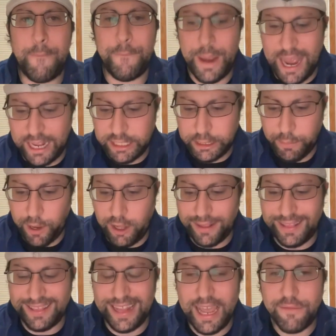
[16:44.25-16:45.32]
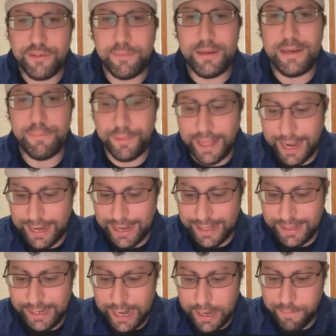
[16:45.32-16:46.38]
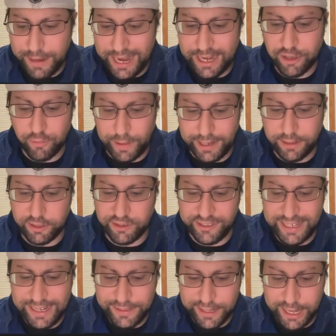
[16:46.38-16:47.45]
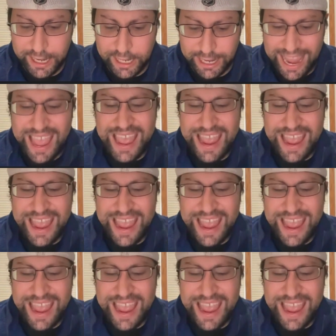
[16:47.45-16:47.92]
basketball left to be played in the N B A's regular season.